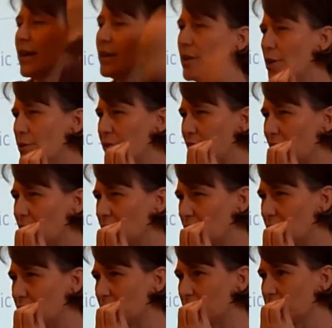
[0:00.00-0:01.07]
I know
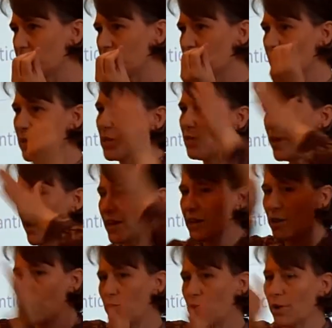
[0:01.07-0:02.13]
this, so I
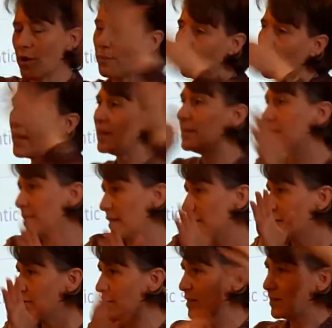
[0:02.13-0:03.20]
know where I'm placing
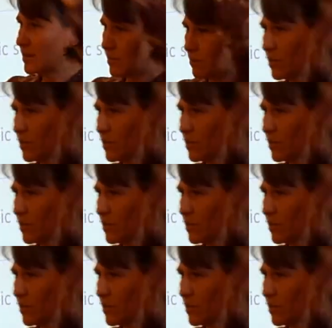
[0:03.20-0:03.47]
this in